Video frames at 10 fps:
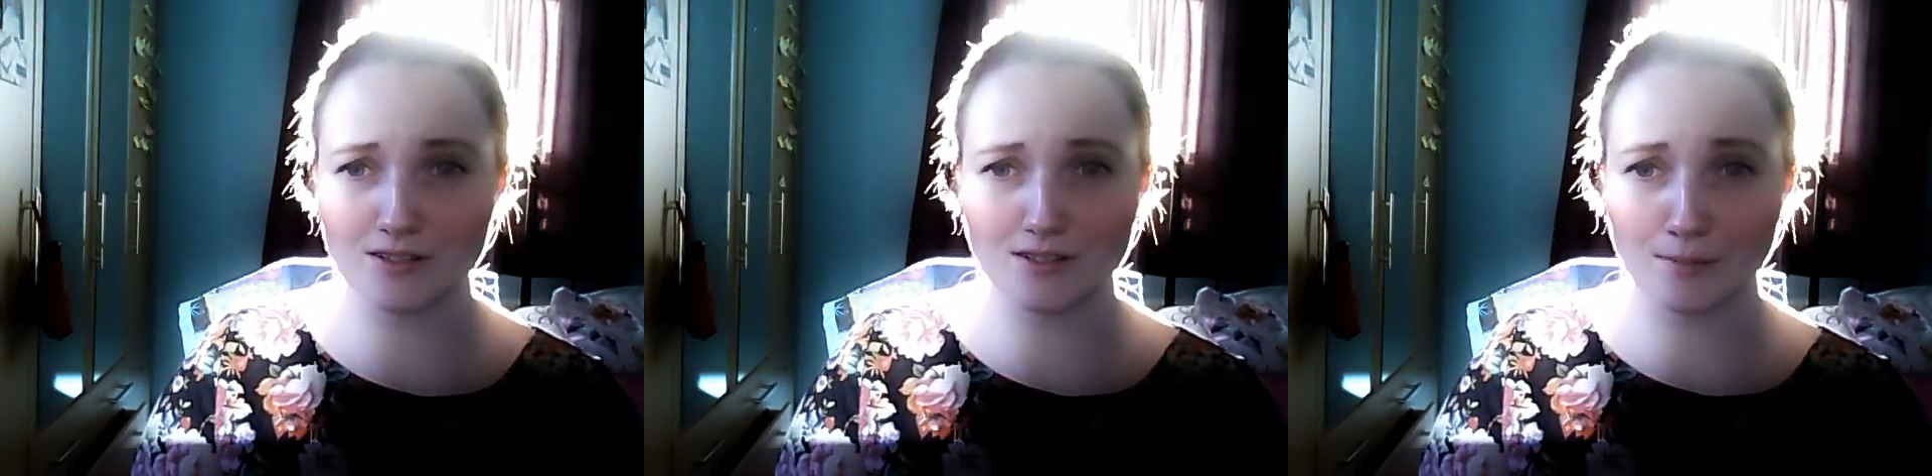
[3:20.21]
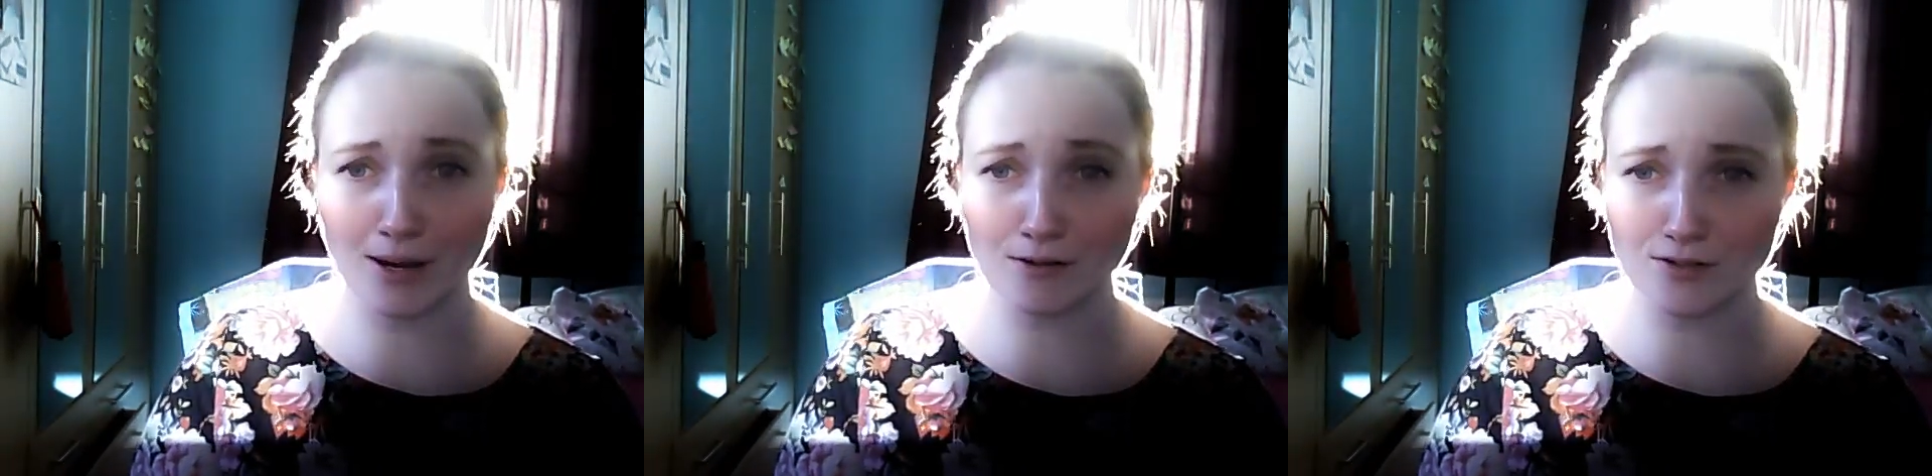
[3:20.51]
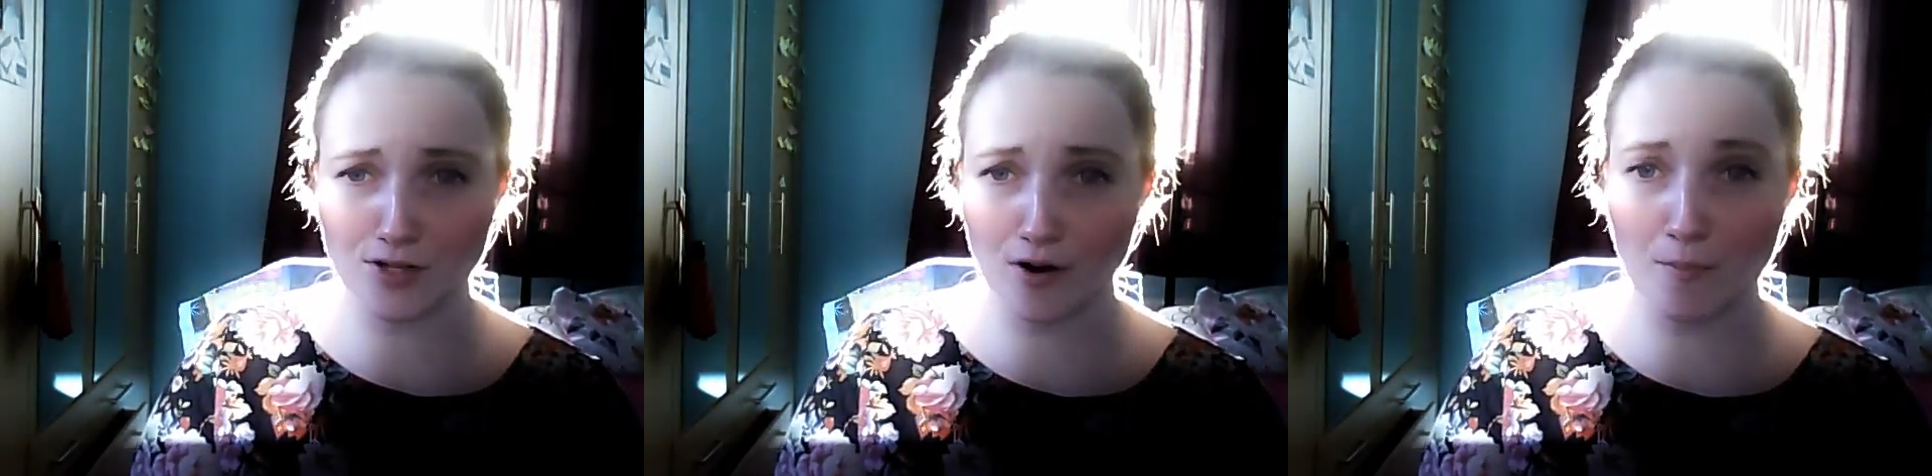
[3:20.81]
somehow
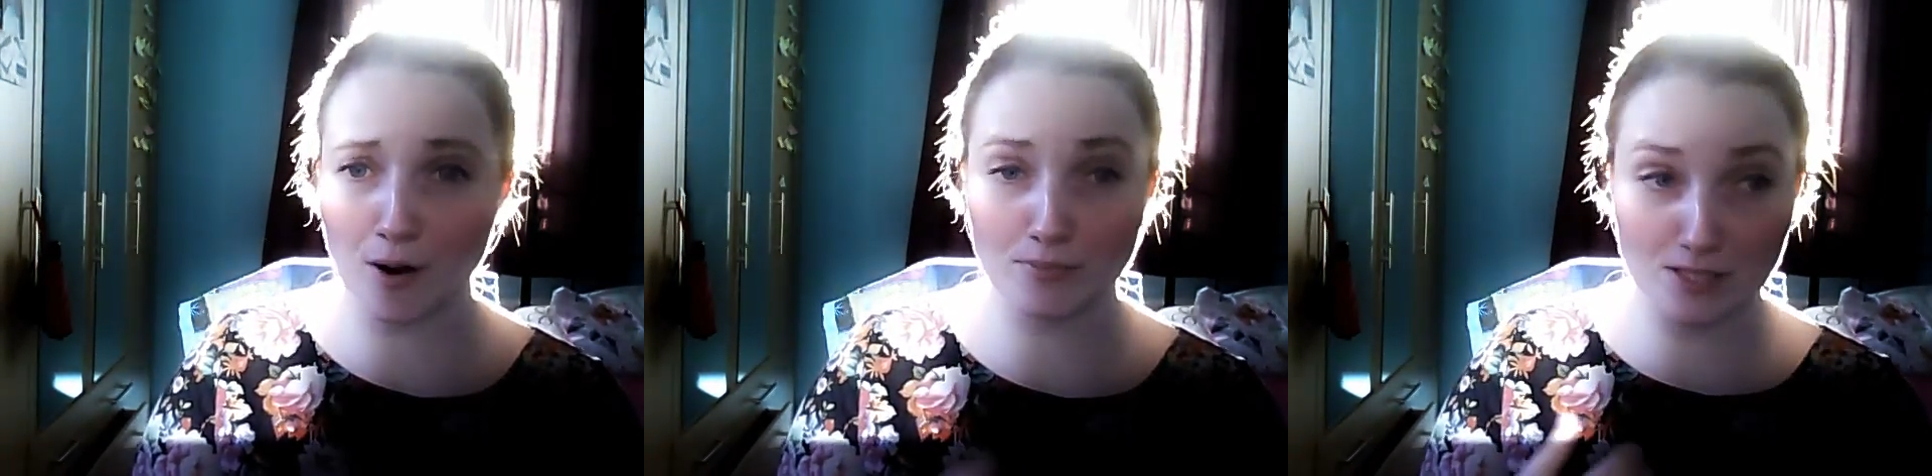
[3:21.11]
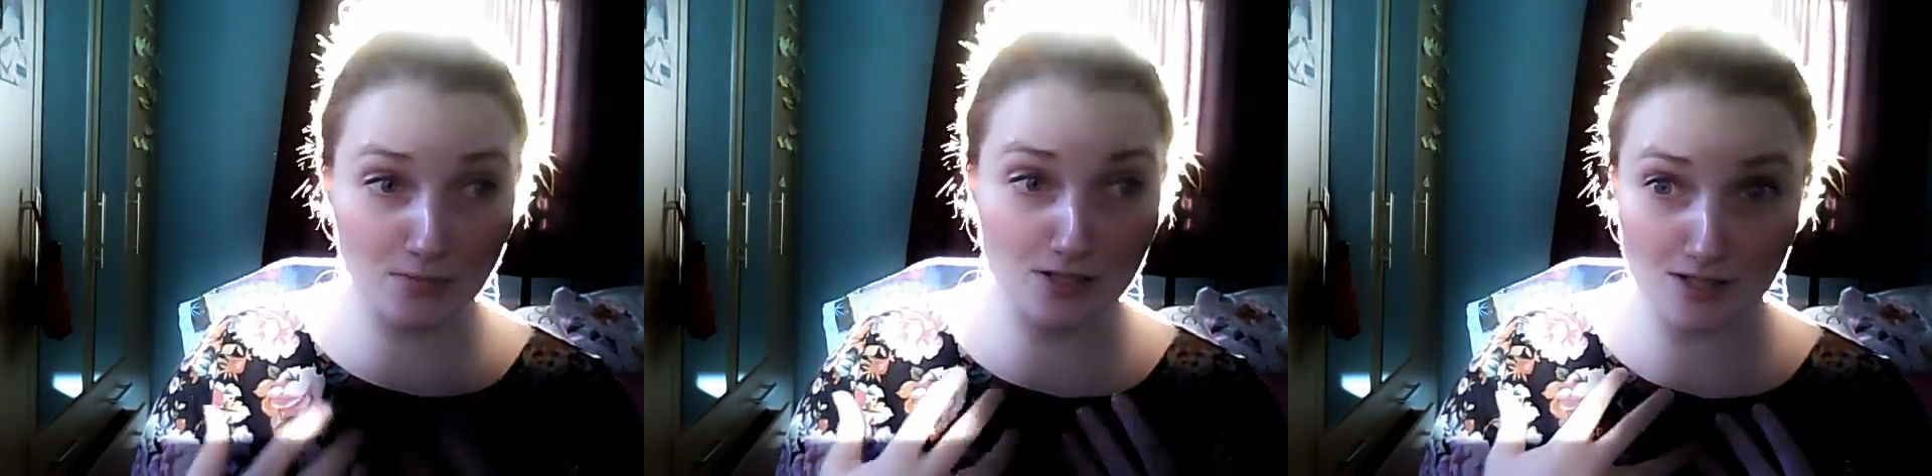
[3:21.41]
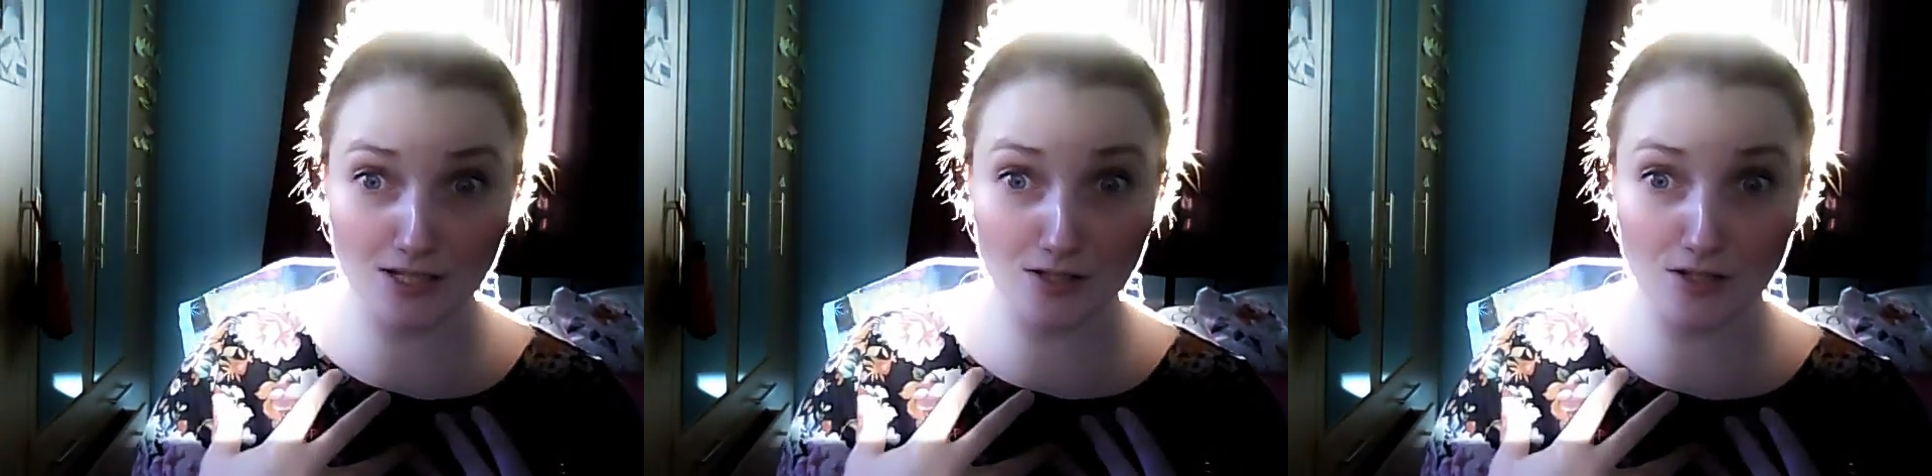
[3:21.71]
stir him up as much
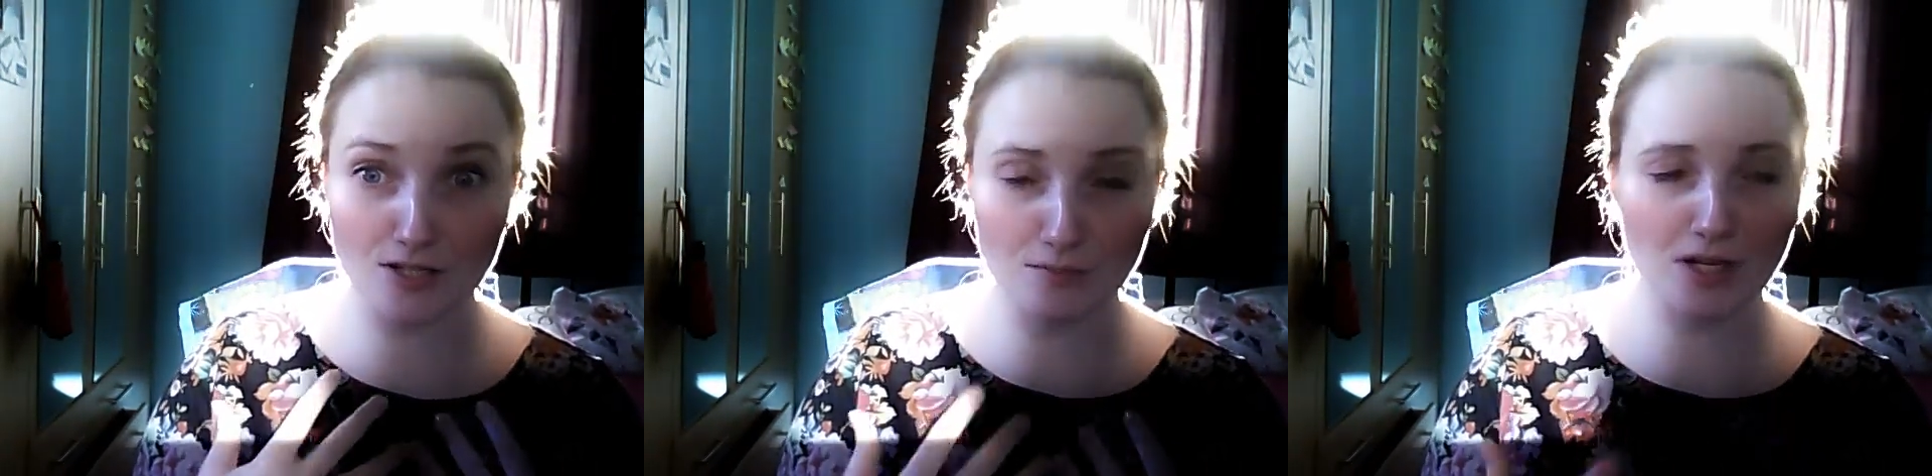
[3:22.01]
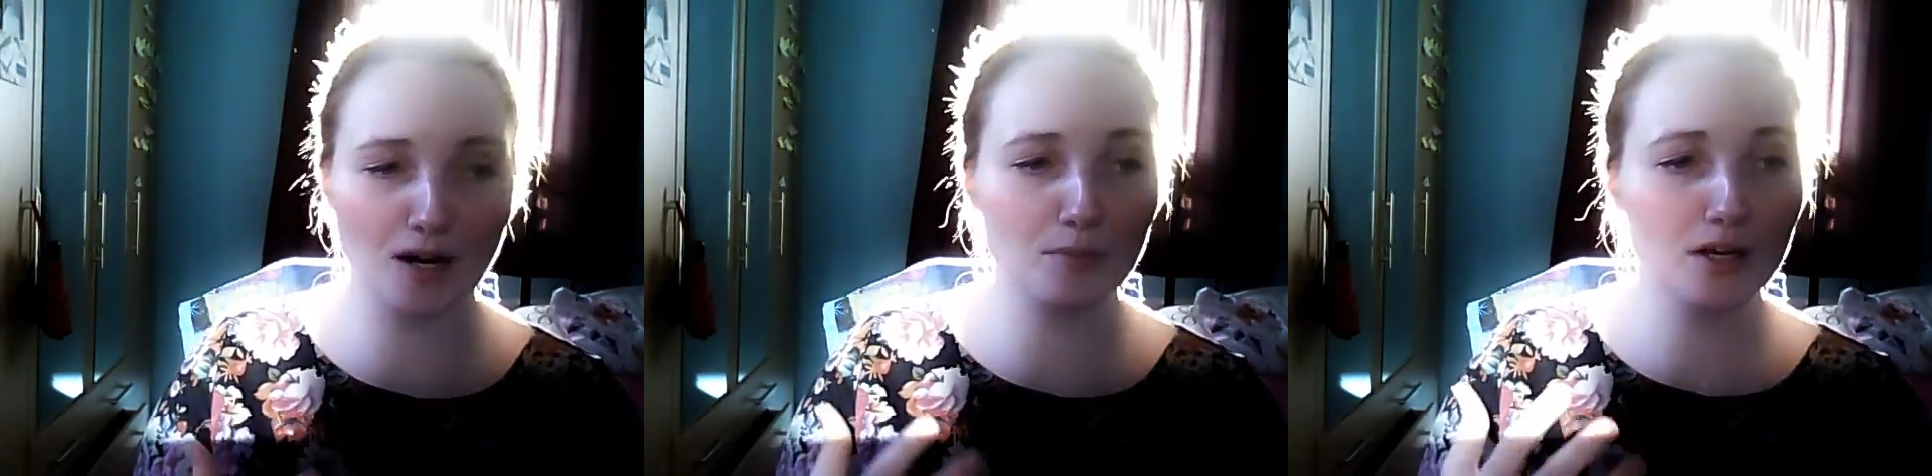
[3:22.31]
as he stirs me up,